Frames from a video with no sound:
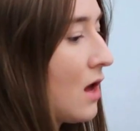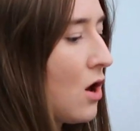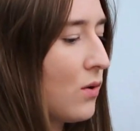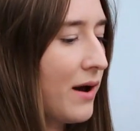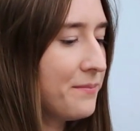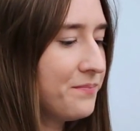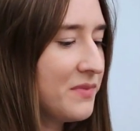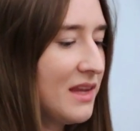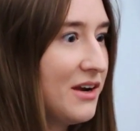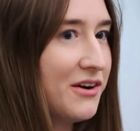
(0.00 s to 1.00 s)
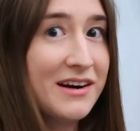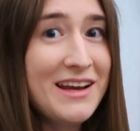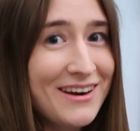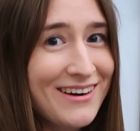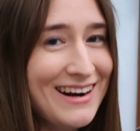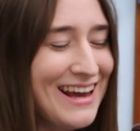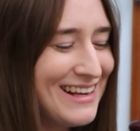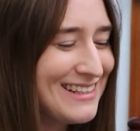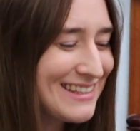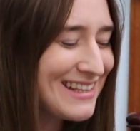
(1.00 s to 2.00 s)
Okay, here it
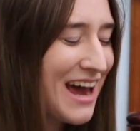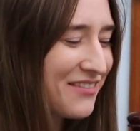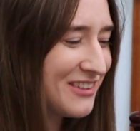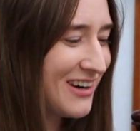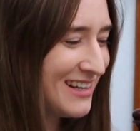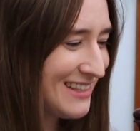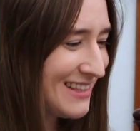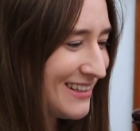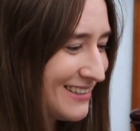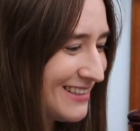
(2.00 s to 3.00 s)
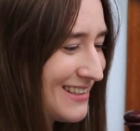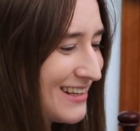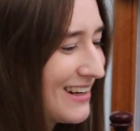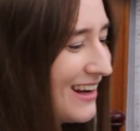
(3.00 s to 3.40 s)
is after I searched.